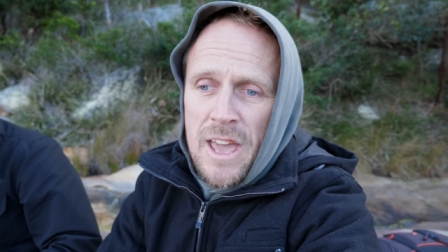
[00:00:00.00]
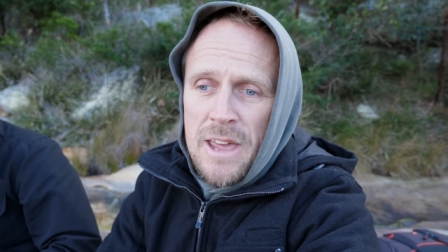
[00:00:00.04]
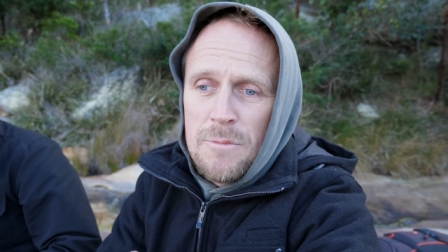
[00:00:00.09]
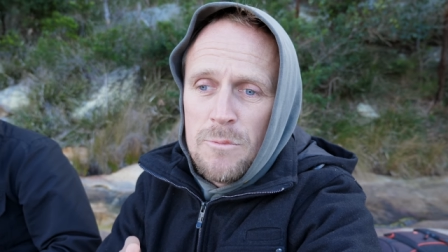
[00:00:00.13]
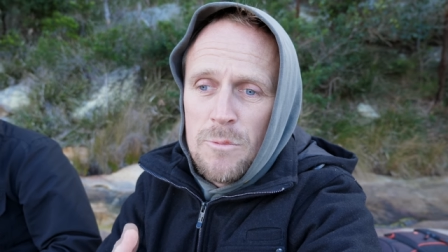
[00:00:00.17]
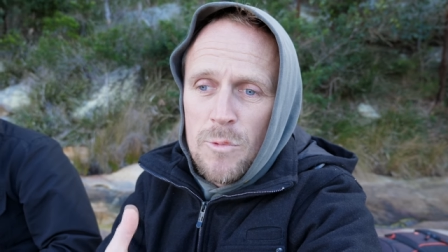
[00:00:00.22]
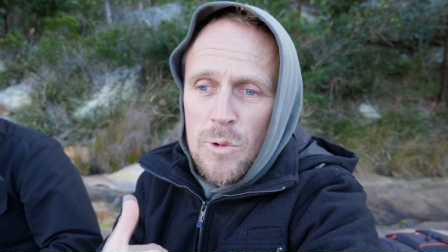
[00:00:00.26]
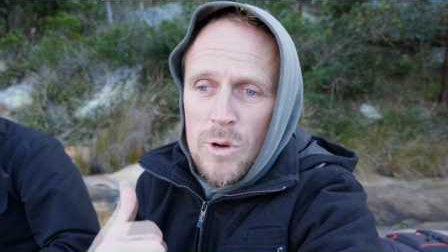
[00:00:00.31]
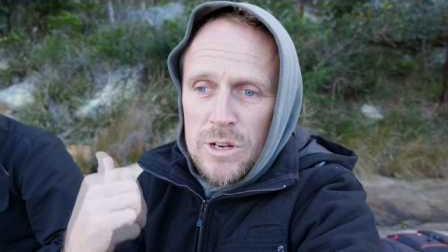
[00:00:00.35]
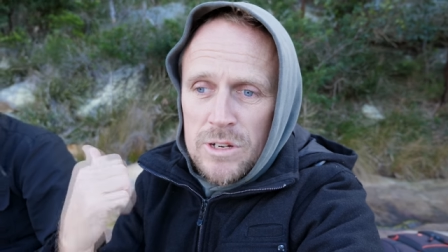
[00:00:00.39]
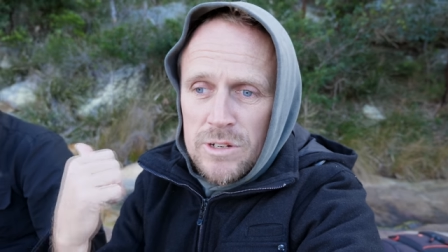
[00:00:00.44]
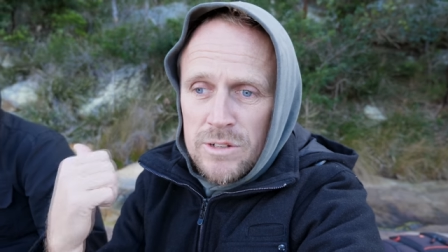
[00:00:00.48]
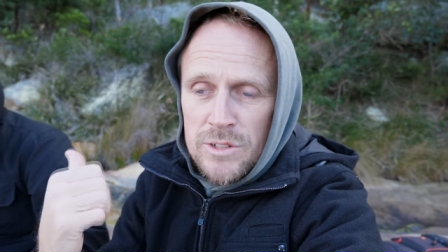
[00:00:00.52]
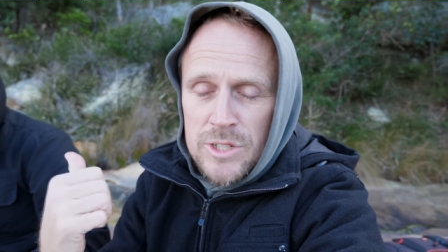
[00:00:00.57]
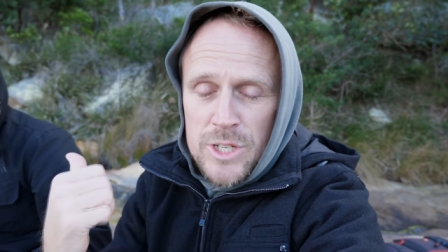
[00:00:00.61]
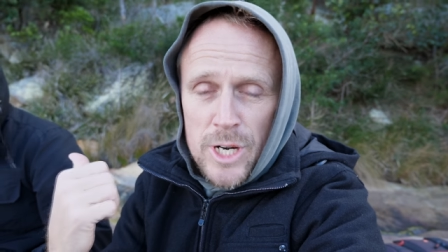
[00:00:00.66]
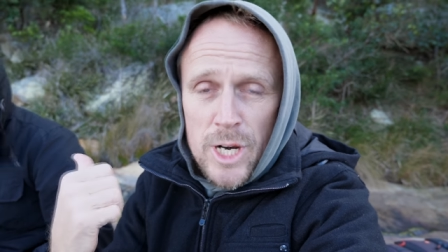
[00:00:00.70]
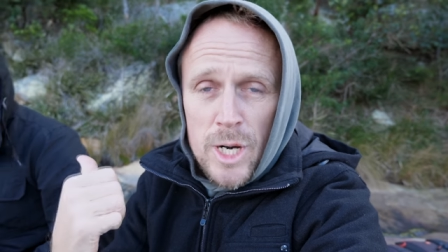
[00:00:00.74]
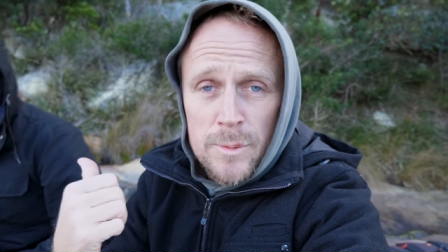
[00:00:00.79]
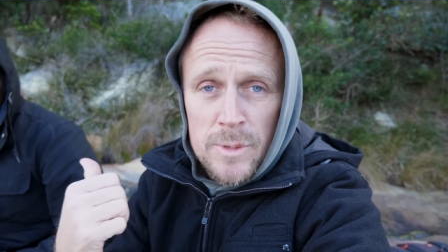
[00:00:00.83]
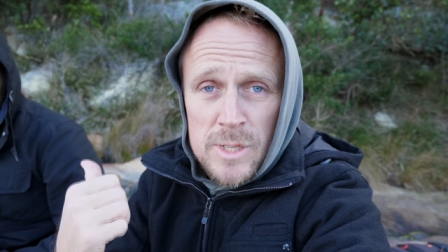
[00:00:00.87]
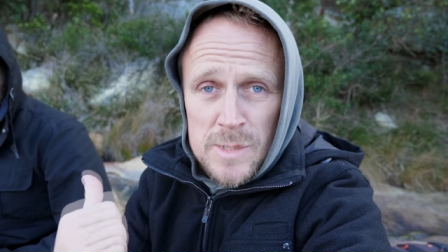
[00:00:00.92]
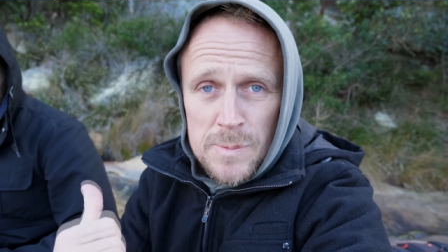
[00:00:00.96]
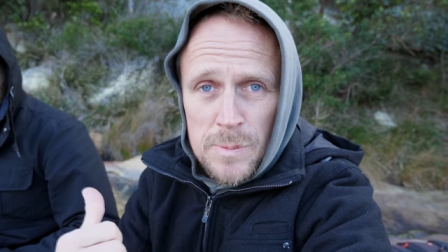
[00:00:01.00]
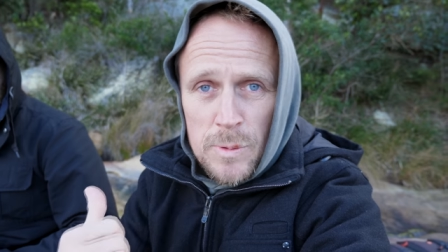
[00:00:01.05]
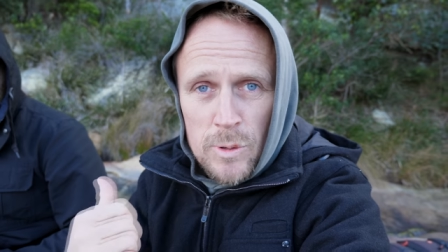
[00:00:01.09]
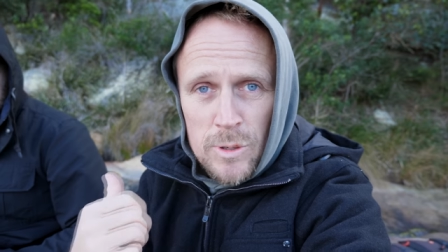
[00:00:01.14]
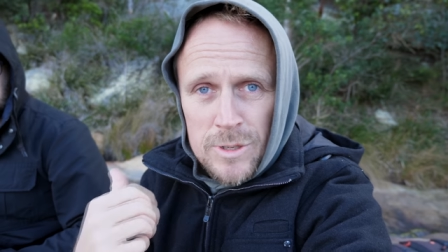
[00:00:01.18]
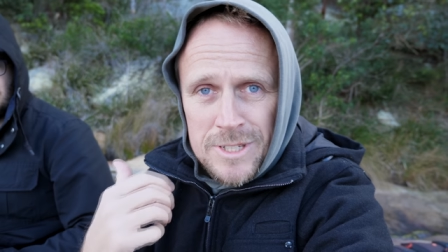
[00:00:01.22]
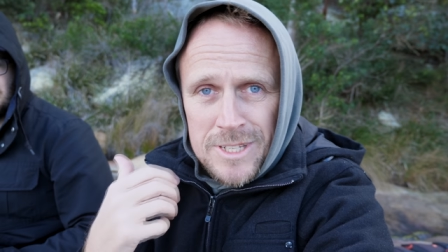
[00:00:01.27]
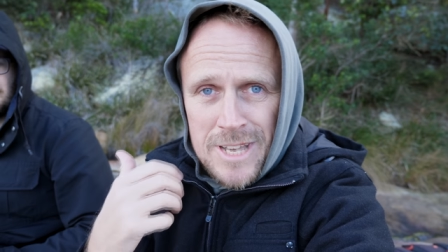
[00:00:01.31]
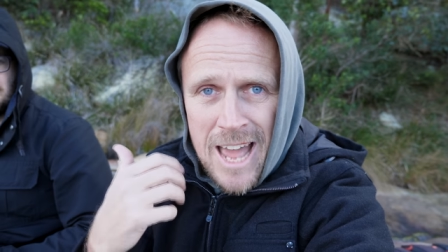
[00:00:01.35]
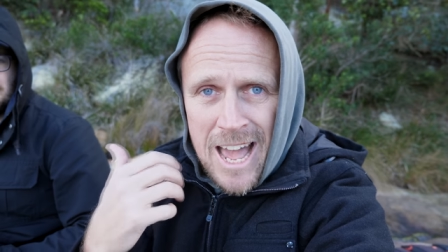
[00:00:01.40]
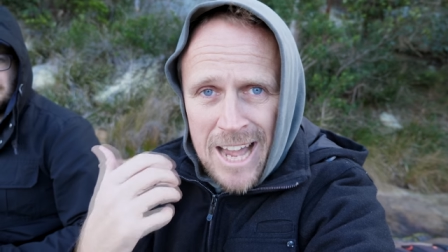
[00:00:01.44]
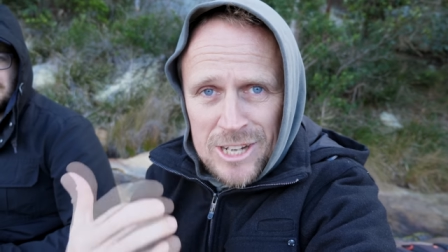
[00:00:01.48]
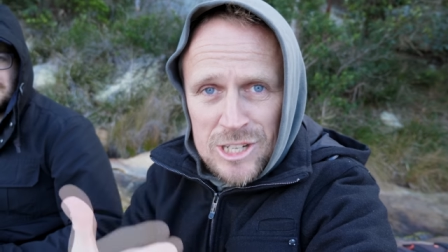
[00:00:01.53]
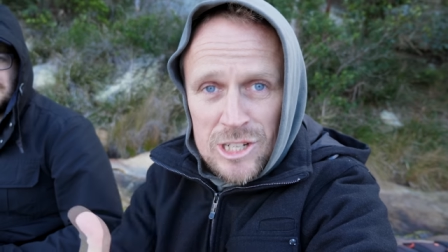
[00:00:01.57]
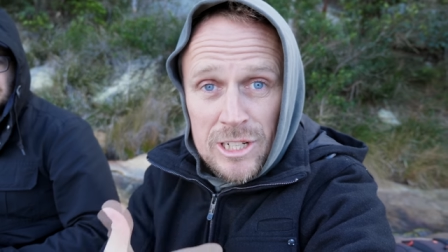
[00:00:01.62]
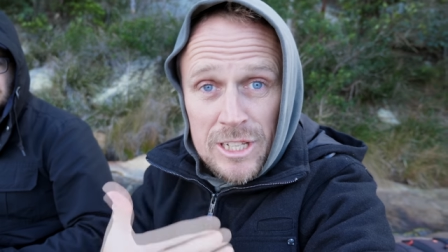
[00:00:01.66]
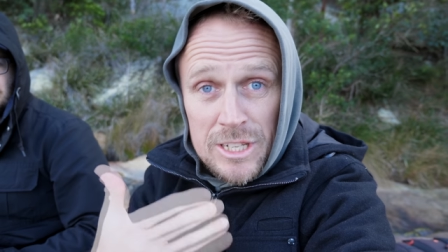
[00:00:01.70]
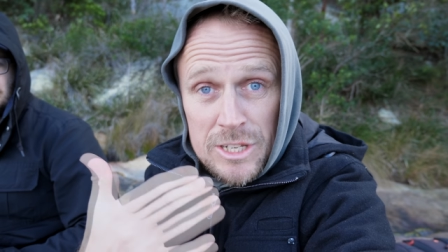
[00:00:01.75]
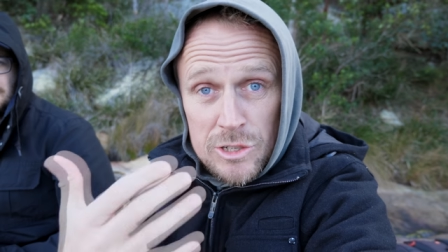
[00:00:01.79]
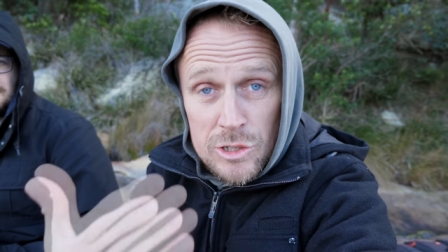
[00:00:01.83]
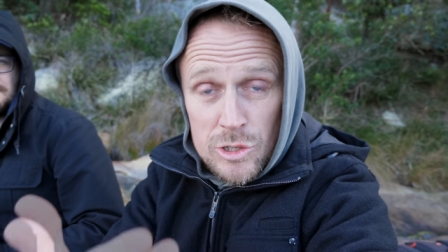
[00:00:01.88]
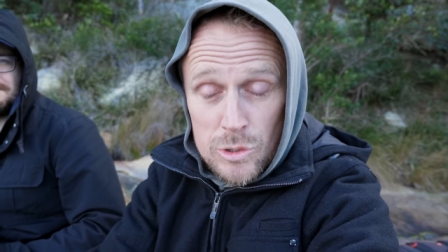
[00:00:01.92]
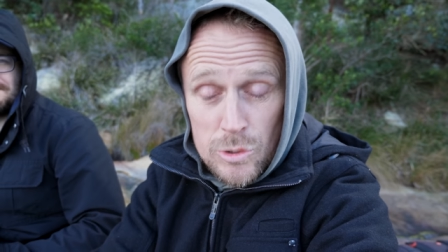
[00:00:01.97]
and what Jeremy's boards
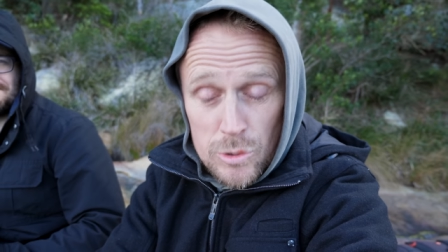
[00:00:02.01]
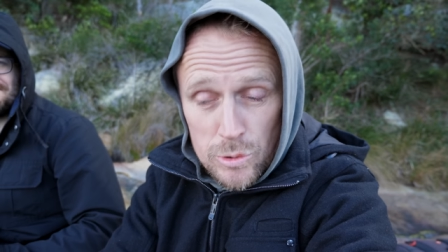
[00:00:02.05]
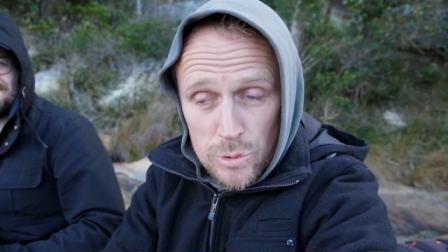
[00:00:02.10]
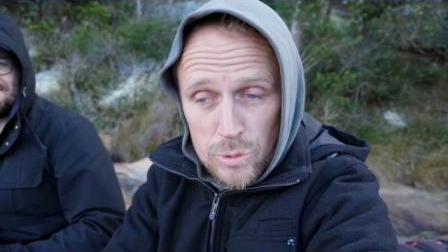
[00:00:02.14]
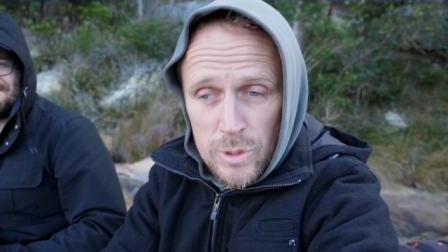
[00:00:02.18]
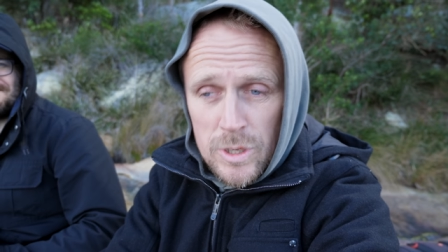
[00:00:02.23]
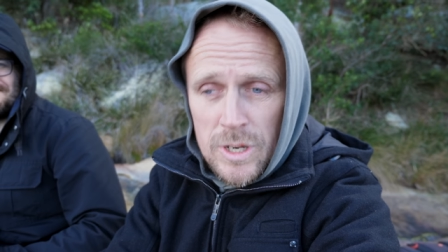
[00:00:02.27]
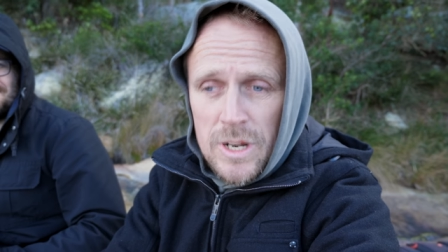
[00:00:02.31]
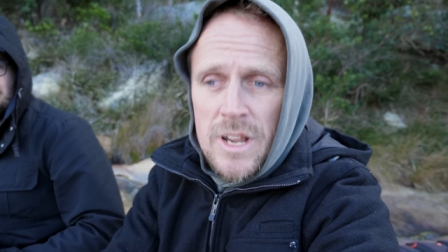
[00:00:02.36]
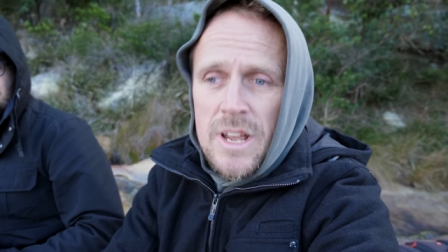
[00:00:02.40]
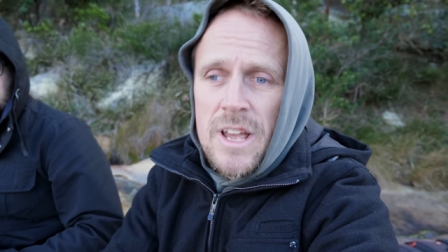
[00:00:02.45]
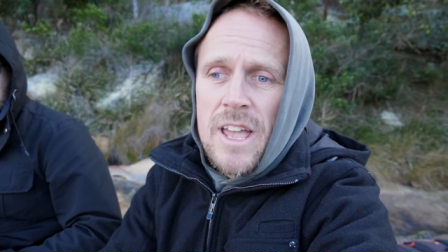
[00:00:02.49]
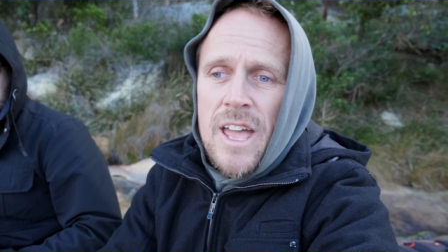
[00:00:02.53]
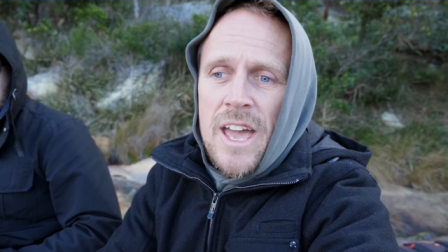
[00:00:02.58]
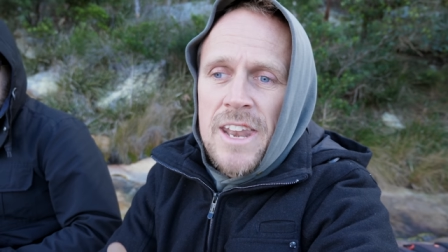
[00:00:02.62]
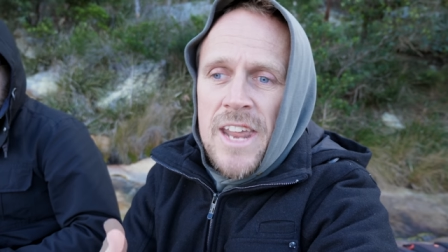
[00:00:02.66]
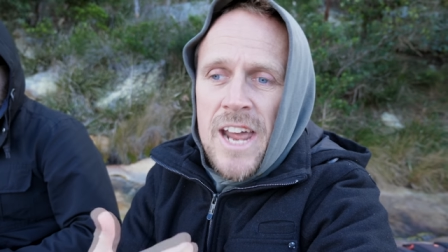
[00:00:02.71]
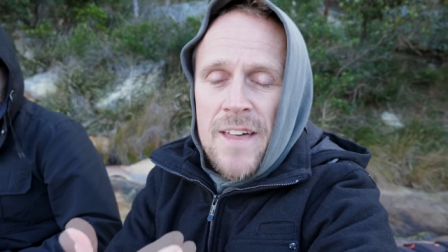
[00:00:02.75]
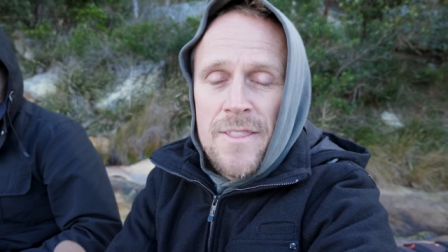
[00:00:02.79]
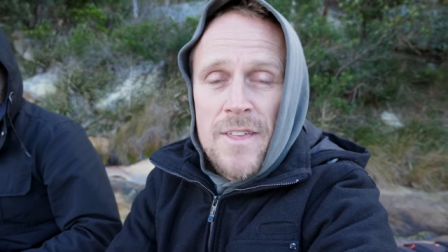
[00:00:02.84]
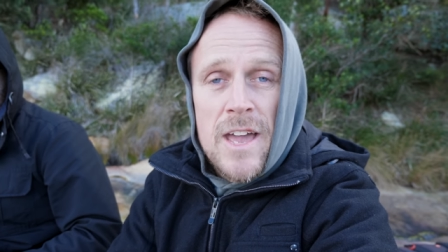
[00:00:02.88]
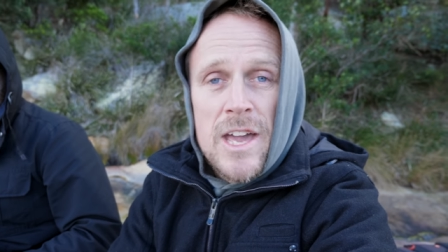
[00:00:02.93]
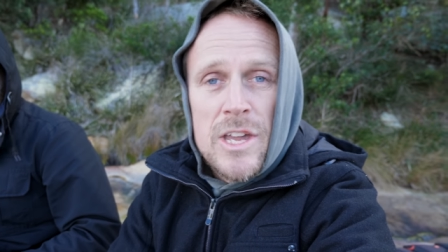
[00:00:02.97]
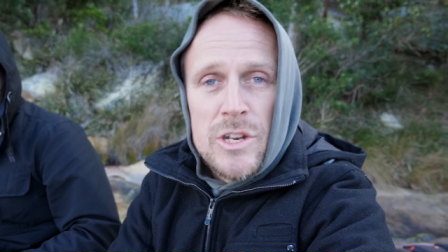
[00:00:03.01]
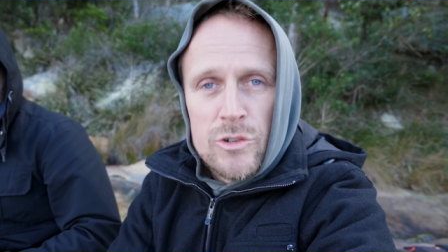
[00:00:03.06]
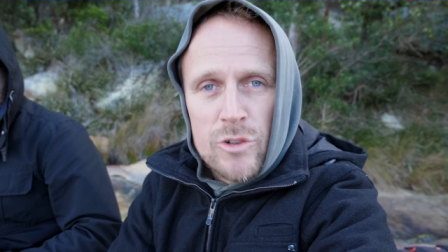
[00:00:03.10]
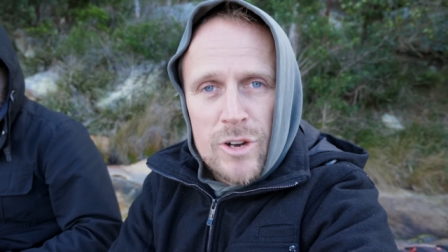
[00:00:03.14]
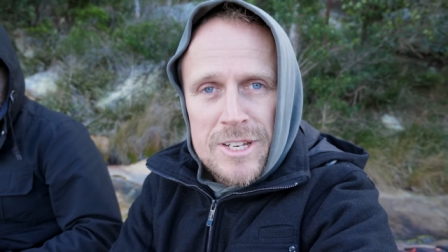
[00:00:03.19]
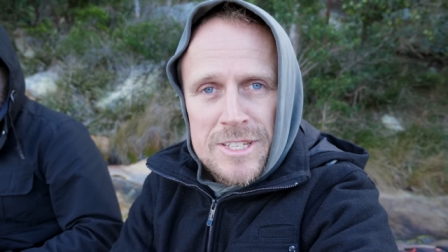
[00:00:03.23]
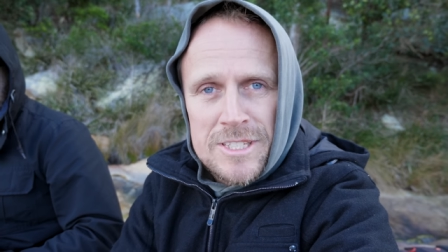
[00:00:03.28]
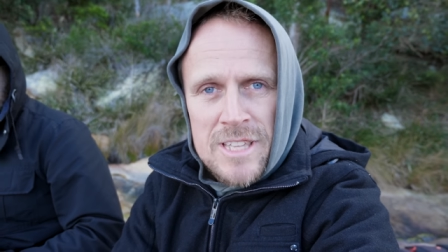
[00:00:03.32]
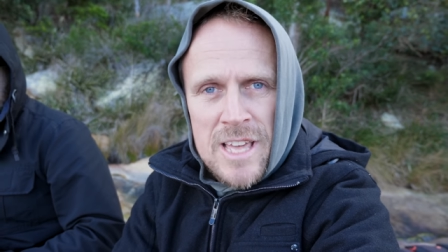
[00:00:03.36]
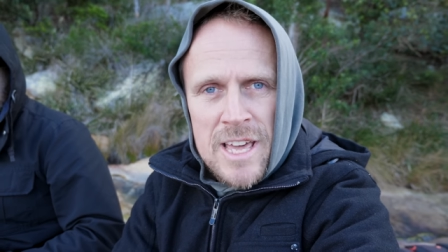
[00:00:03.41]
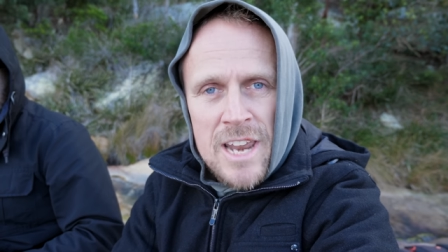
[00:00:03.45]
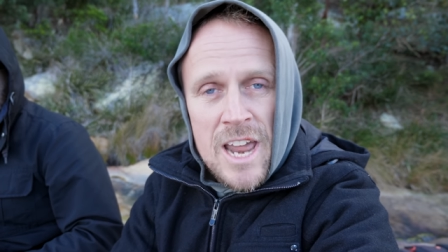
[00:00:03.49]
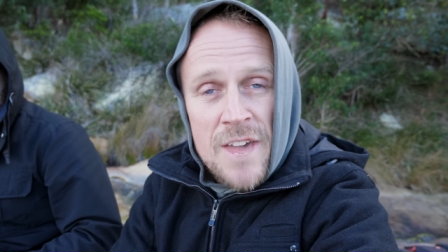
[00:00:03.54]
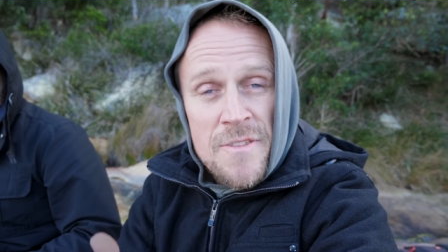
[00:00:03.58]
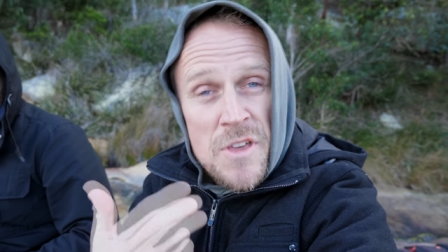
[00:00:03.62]
actually do and how they address that.